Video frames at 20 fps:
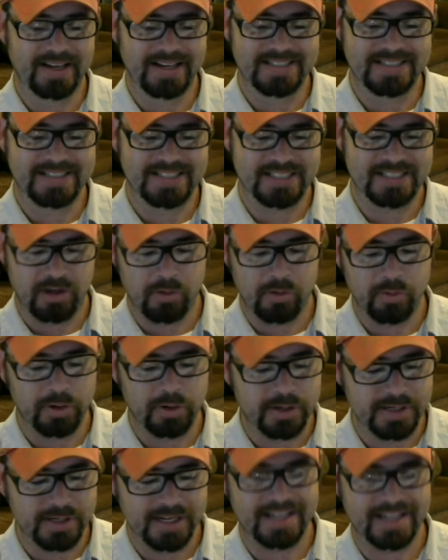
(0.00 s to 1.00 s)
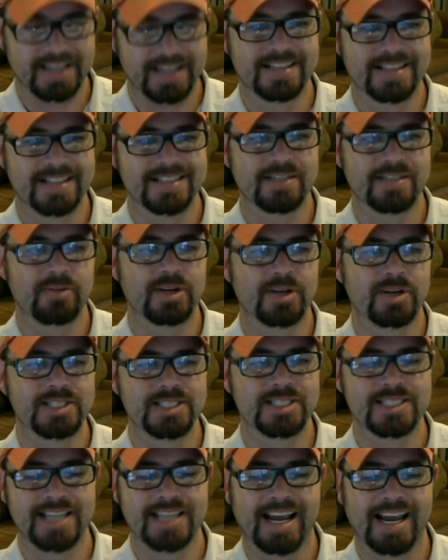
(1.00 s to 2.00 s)
it's so ridiculous the way
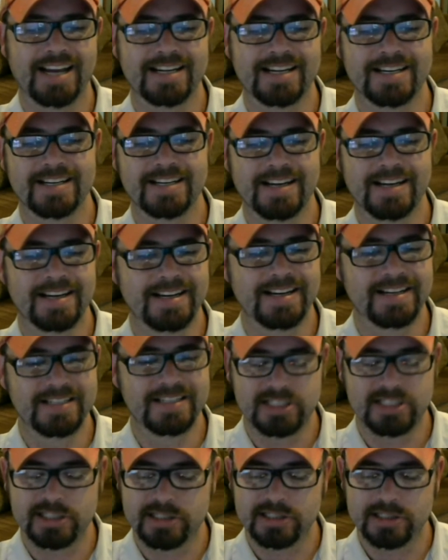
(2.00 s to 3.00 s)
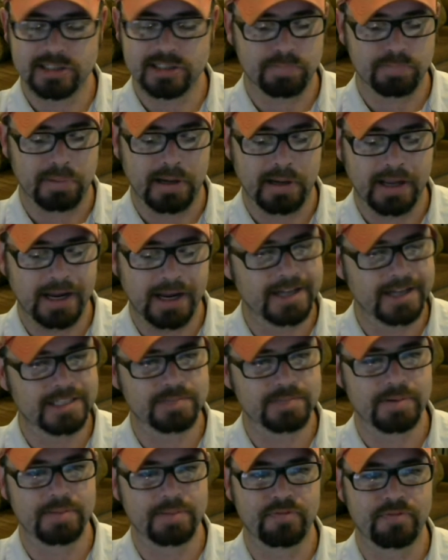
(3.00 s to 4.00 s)
she's acted, and she's just playing
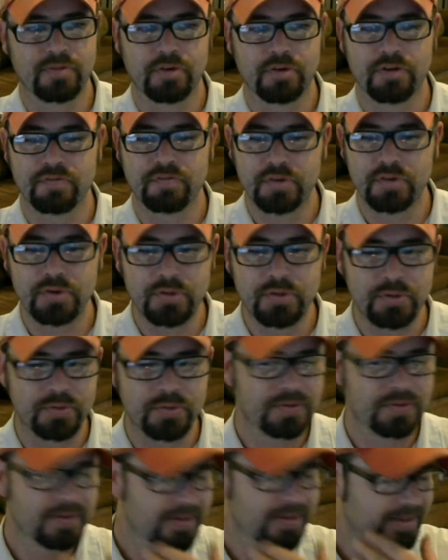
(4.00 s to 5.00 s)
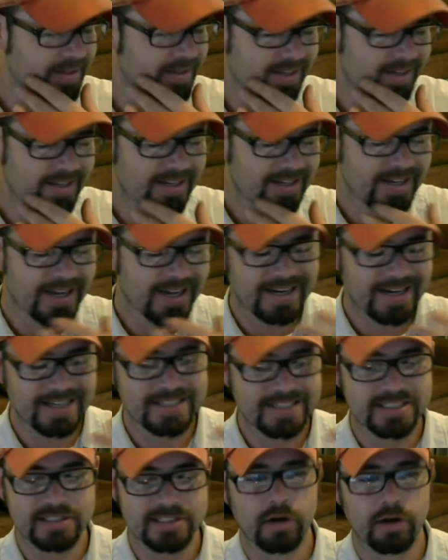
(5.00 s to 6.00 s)
these people for a fool, and
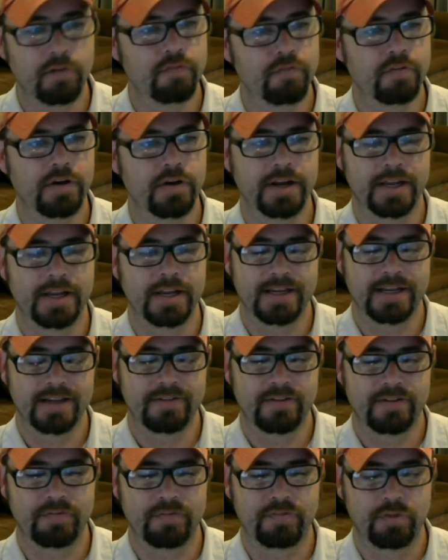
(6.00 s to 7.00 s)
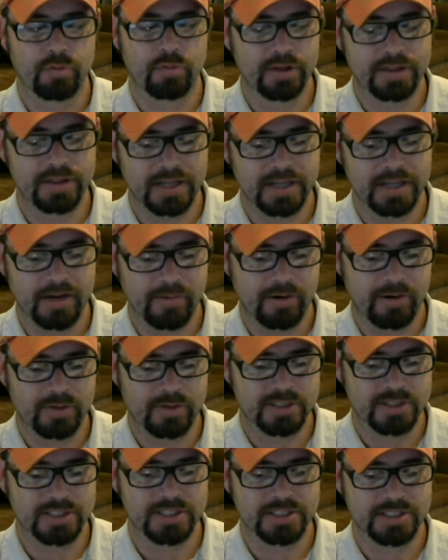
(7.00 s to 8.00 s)
it's so funny. If you really think
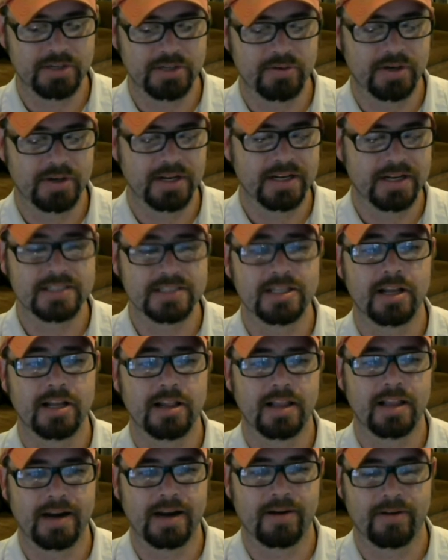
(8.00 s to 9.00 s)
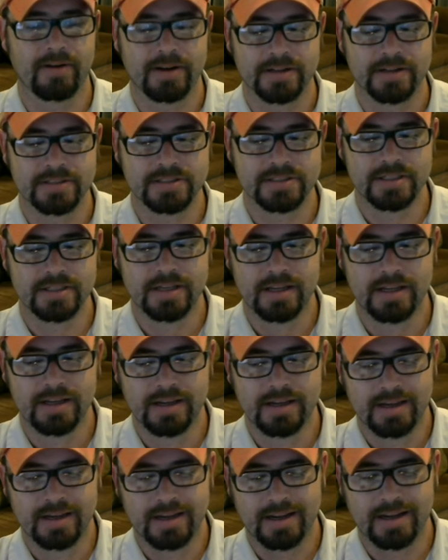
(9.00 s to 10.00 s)
about what she's doing, it is hilarious.
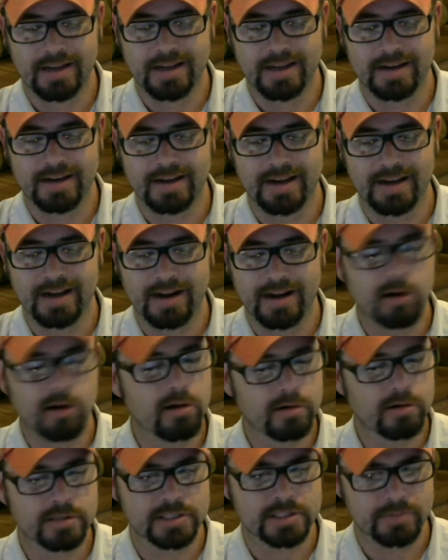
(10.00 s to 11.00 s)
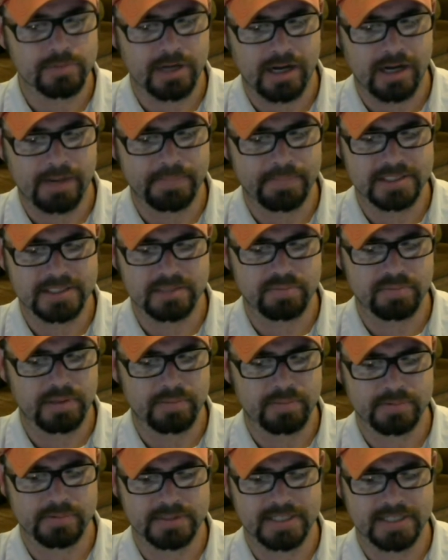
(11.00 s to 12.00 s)
And I heard some comments of
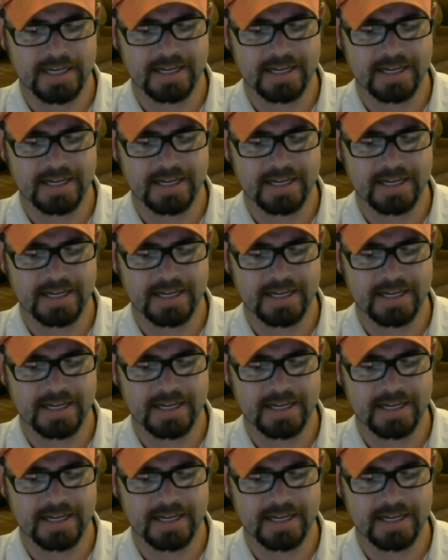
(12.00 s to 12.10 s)
people